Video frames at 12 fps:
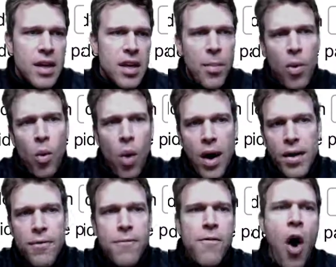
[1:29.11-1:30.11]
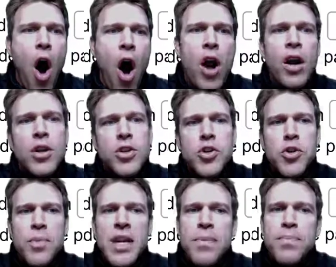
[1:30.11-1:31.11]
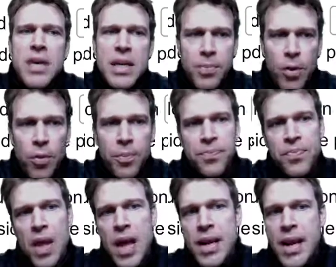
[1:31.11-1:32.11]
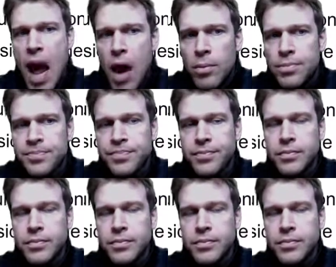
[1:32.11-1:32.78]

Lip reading: in number one, far too many people. Now,